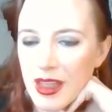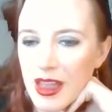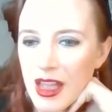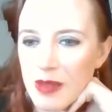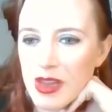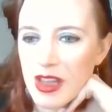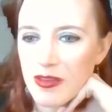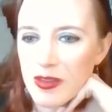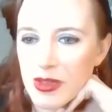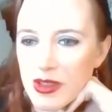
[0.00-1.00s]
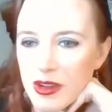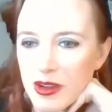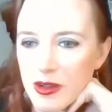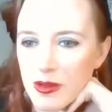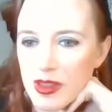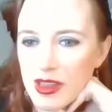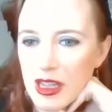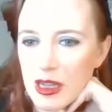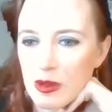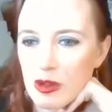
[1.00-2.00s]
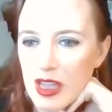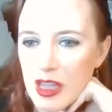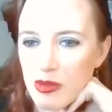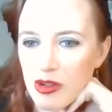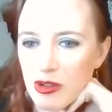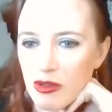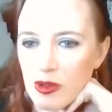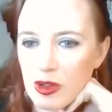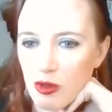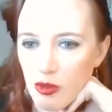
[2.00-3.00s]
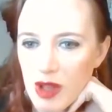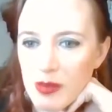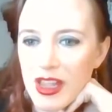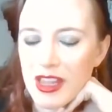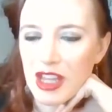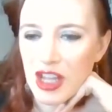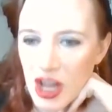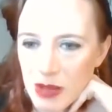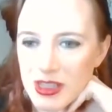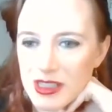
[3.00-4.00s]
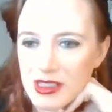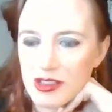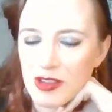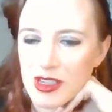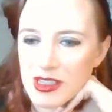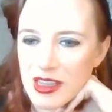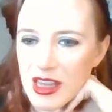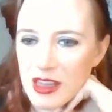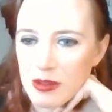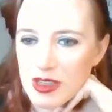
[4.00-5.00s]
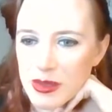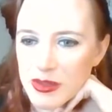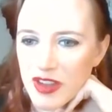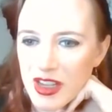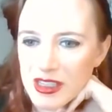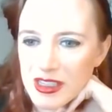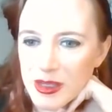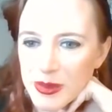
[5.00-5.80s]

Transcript: I'm not familiar with Gabriel Grubb and the Goblins. Try saying that three times fast.